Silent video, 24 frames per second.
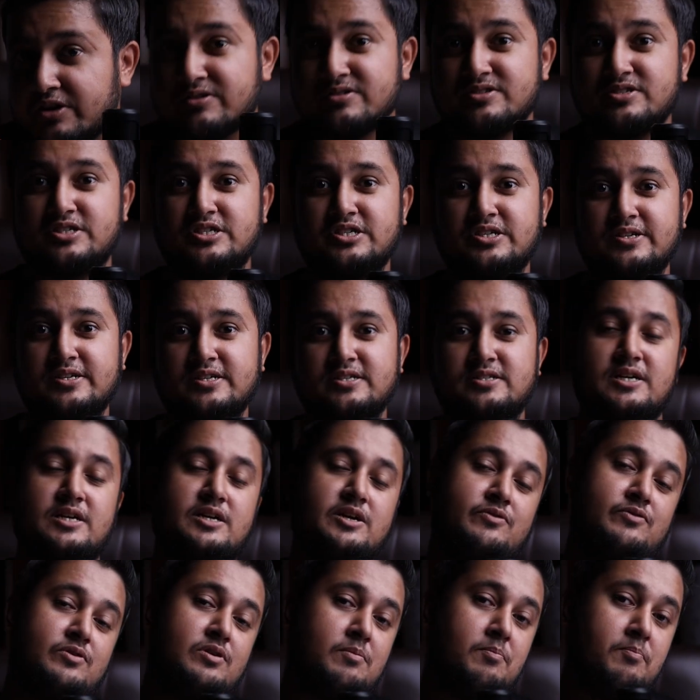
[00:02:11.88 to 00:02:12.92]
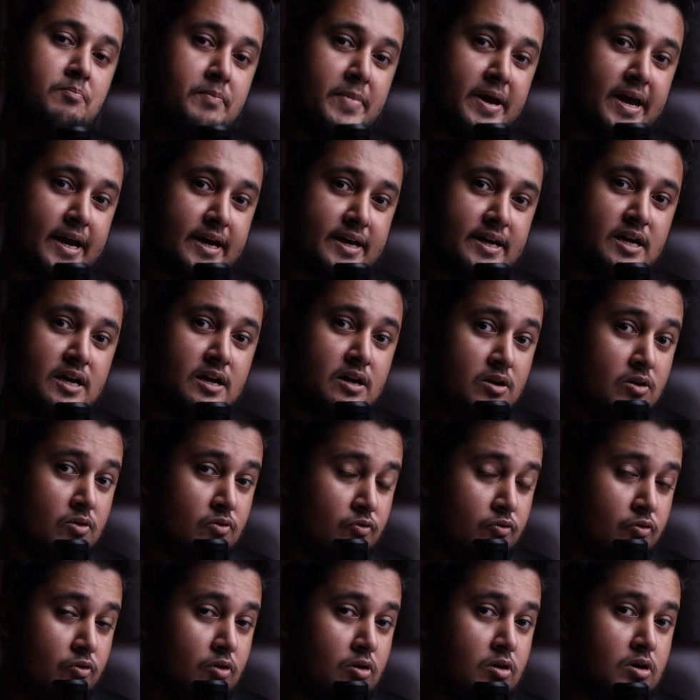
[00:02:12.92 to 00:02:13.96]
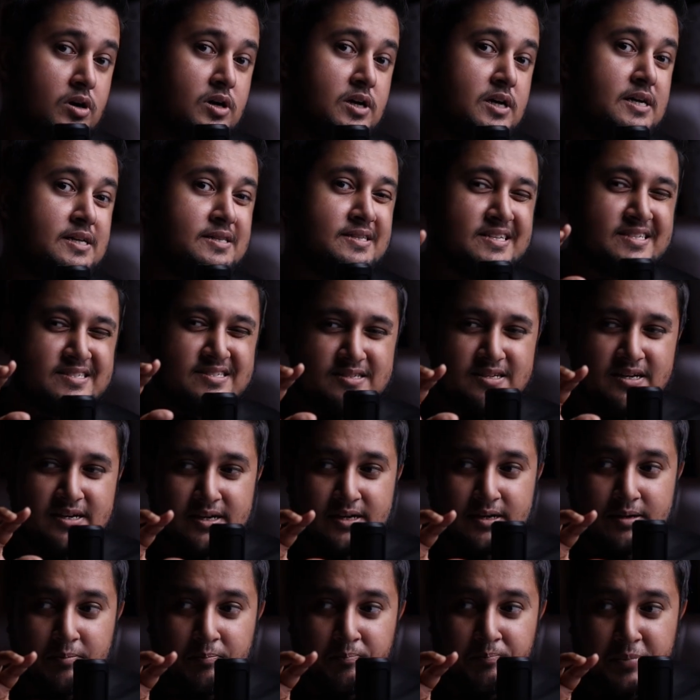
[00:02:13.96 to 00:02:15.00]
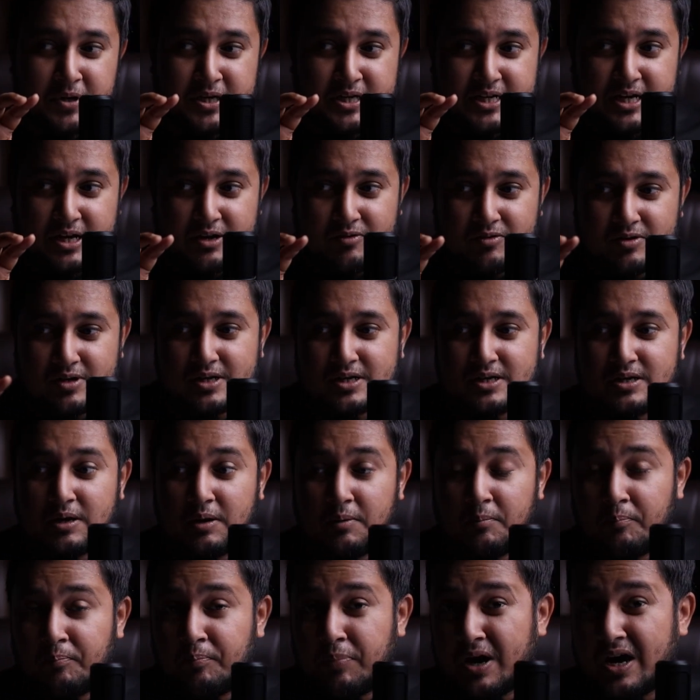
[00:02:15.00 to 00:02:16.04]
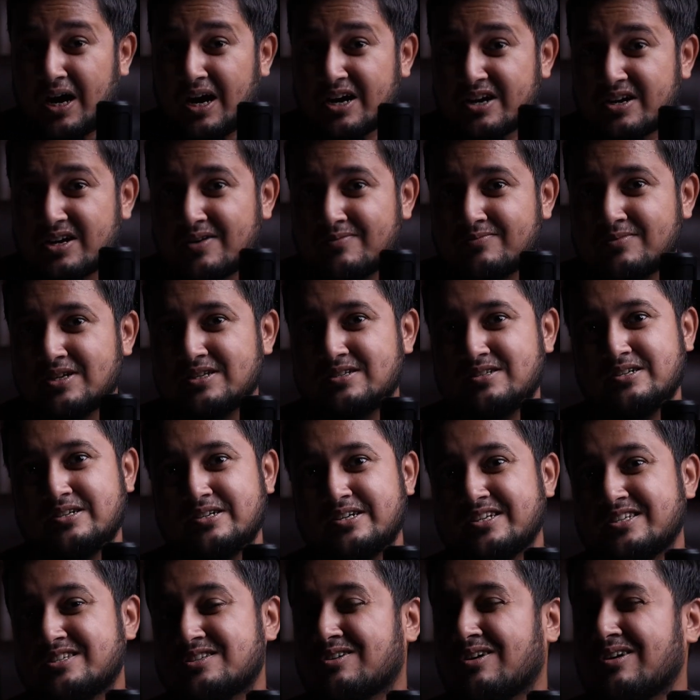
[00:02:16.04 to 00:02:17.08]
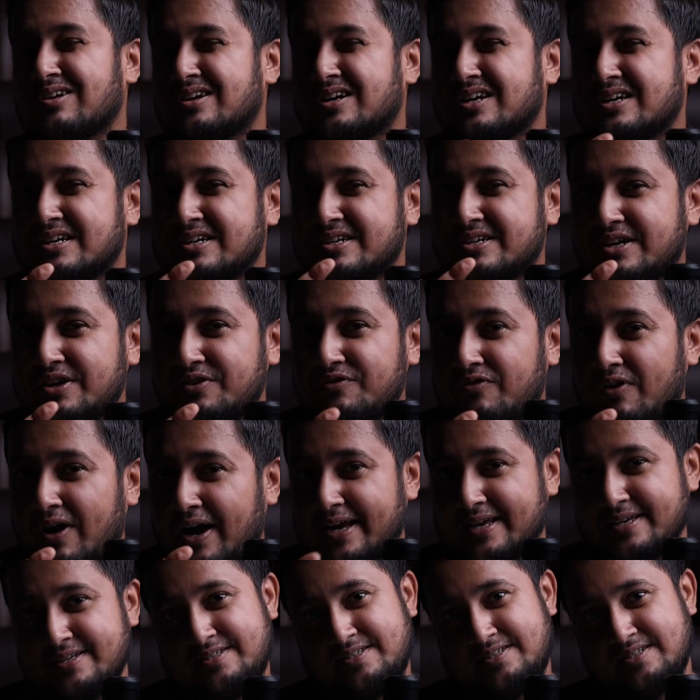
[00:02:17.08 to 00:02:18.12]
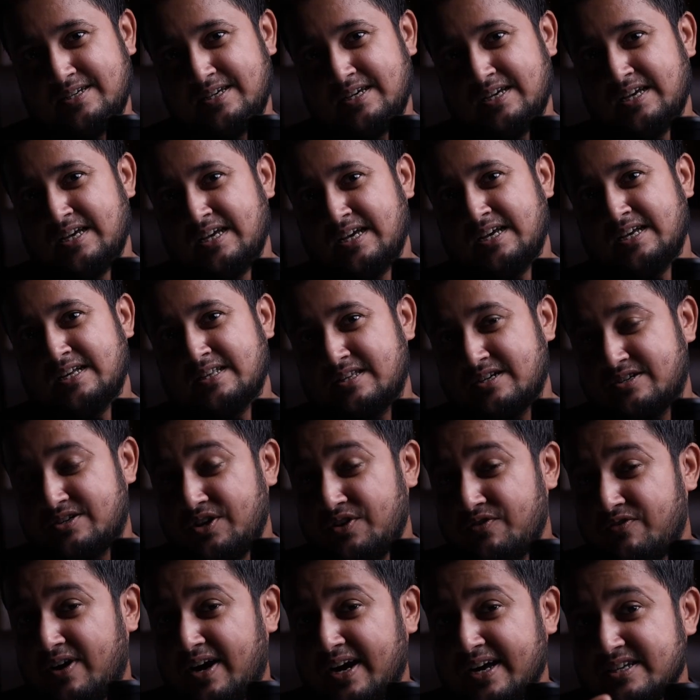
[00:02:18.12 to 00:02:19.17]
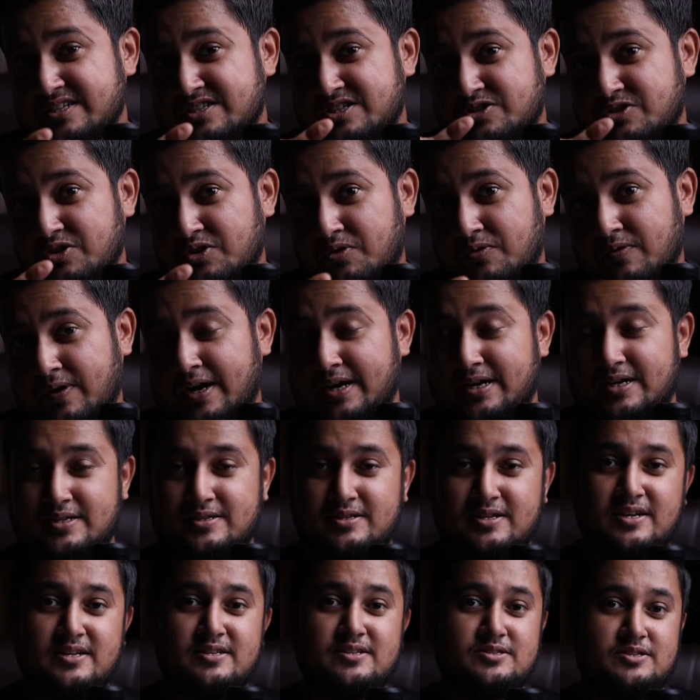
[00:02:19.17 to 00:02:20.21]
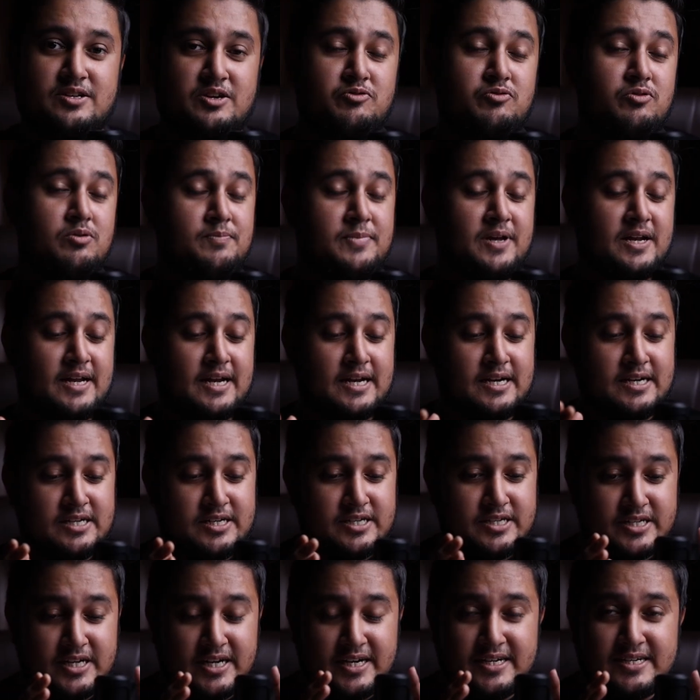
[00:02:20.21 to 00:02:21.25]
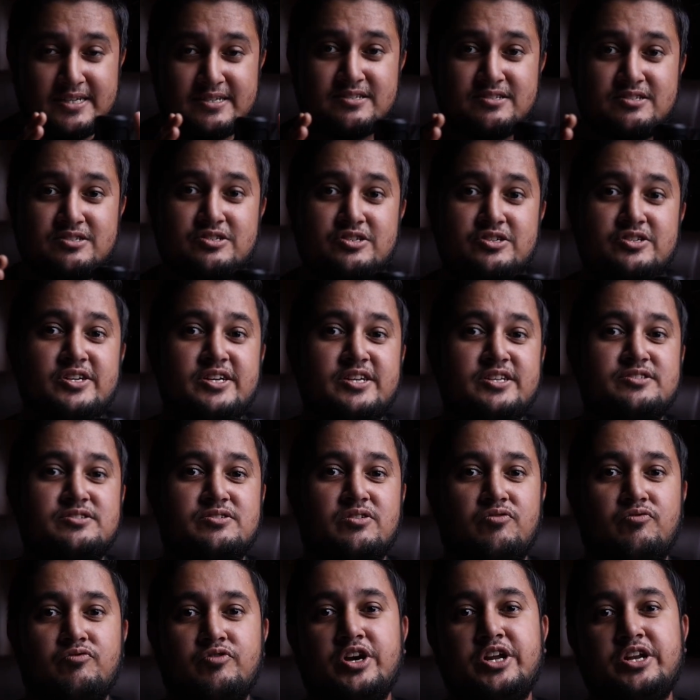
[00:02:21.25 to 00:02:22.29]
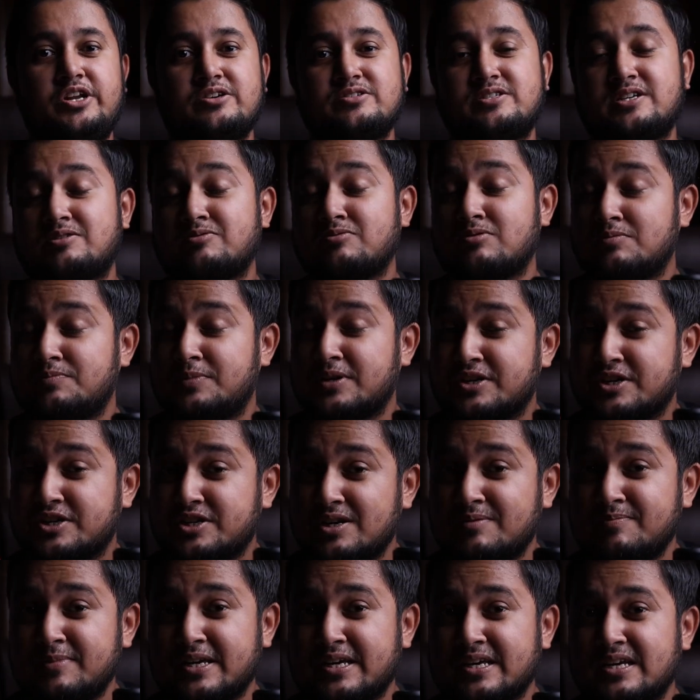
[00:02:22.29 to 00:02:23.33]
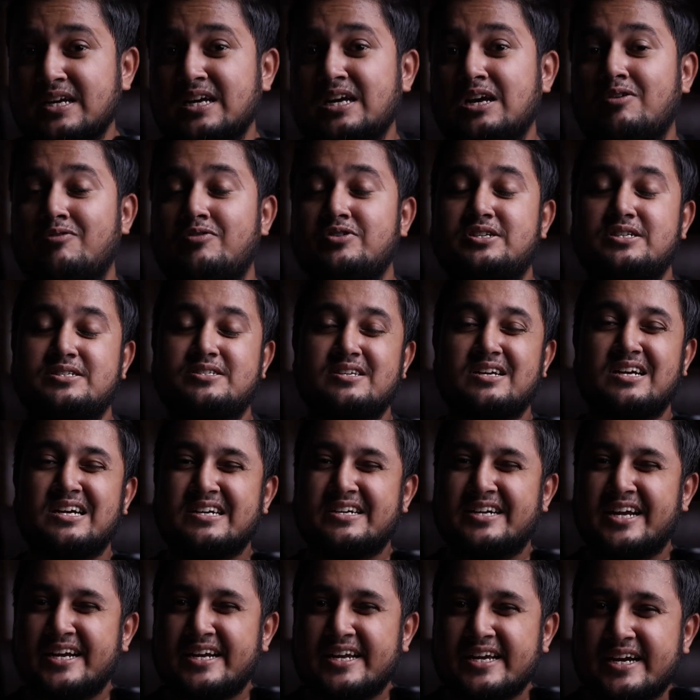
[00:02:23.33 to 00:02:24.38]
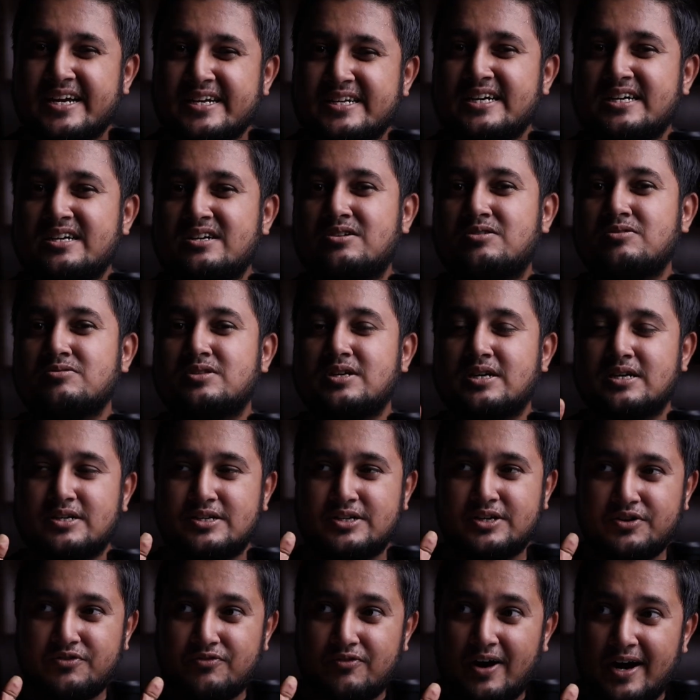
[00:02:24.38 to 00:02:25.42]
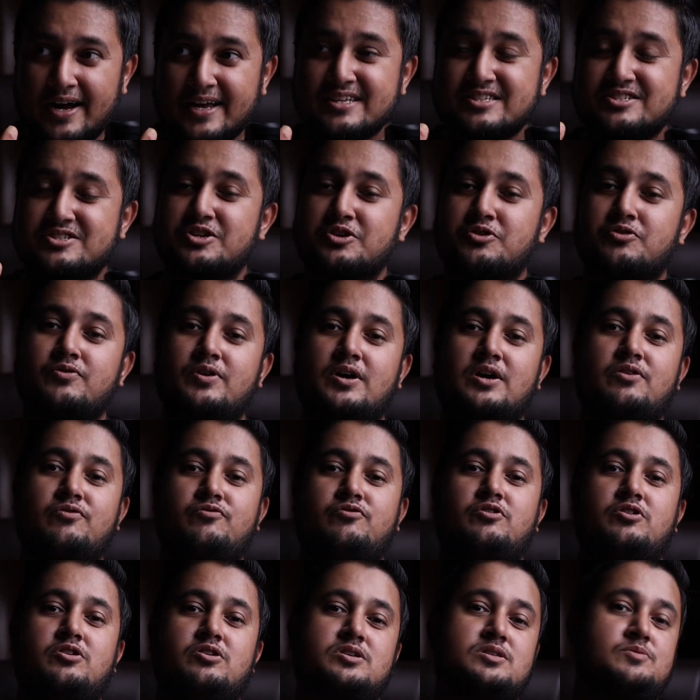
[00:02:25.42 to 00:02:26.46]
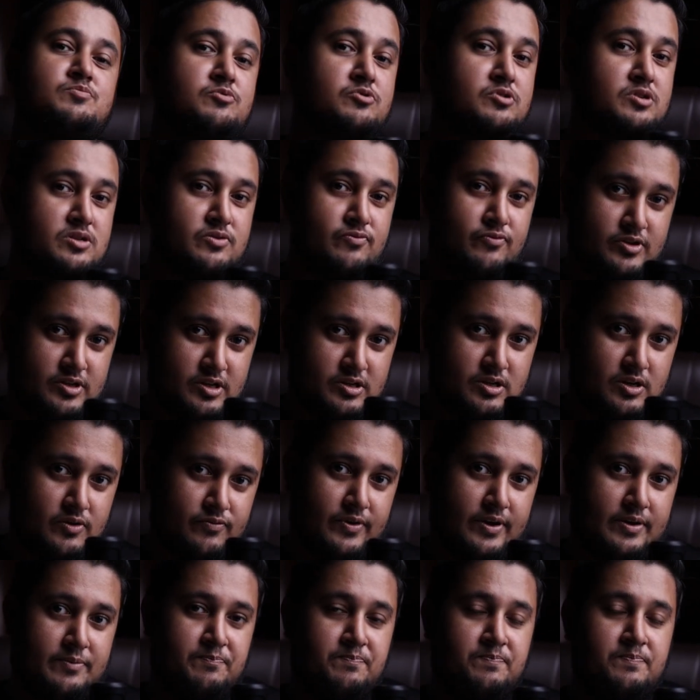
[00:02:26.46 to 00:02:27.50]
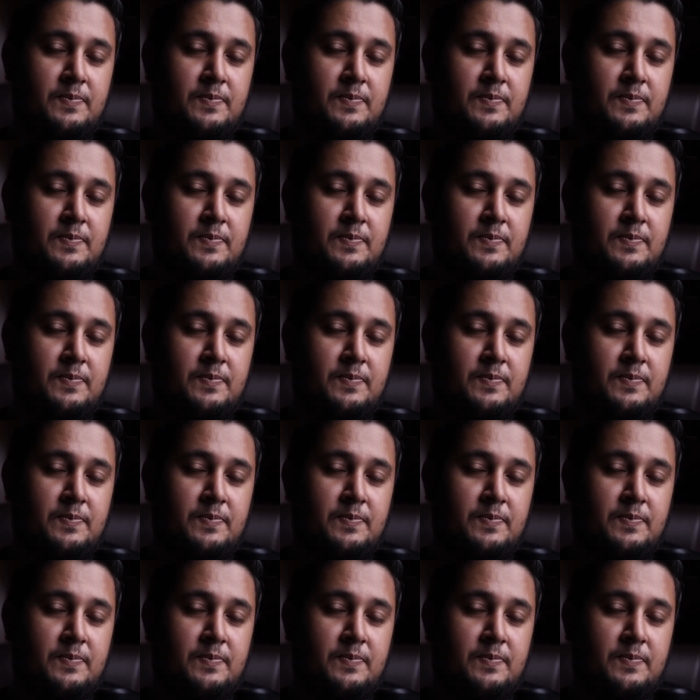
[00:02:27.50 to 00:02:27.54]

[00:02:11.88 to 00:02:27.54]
series that I will make for this particular part of the series called device. The device required. There will be an entire series of videos that will be coming which is dedicated to the device required for sports photography.